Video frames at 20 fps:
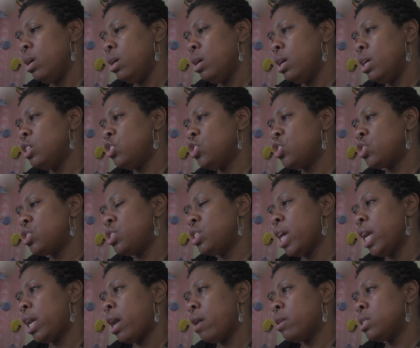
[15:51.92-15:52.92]
It's just to
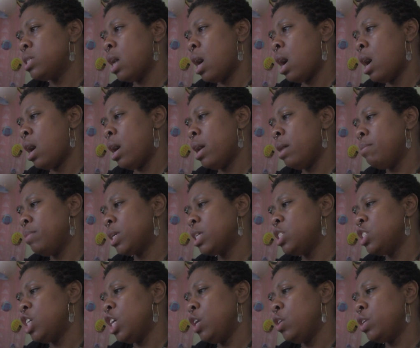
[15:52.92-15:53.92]
take our time,
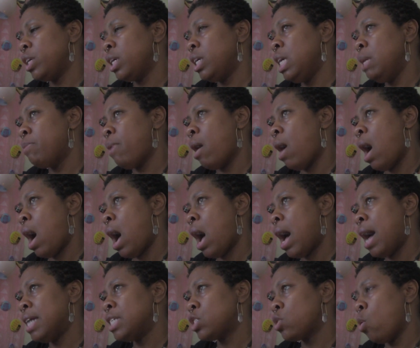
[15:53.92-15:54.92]
continue to keep our
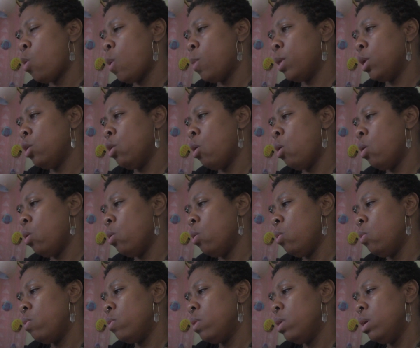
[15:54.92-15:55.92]
eyes on the
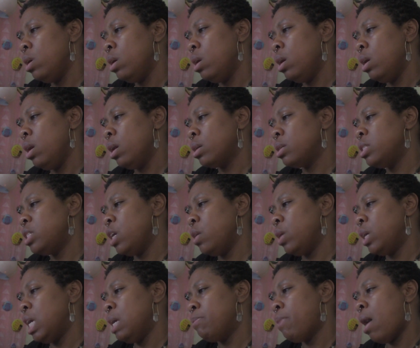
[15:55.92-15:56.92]
goal, continue
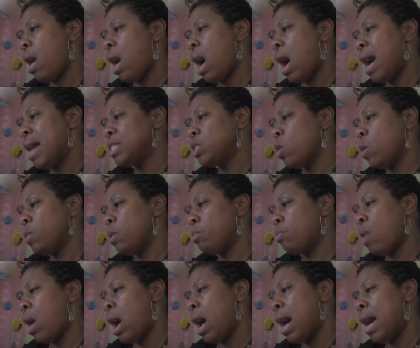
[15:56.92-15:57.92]
to keep our eyes on the
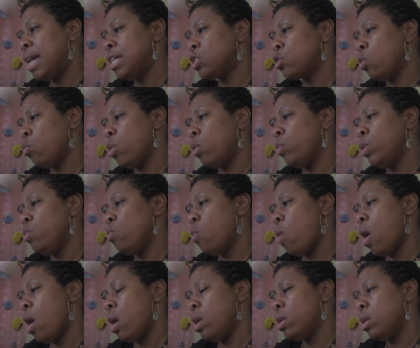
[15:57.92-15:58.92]
prize or what we
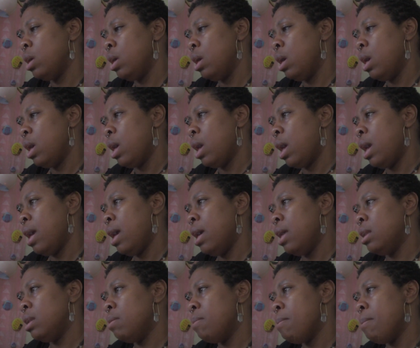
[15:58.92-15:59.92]
want.
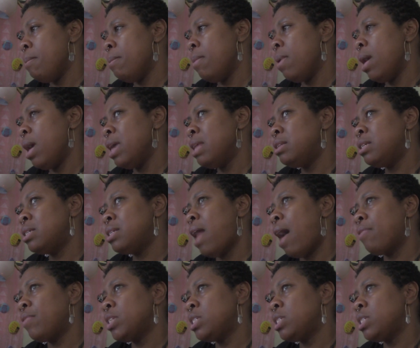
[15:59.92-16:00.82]
And it's not the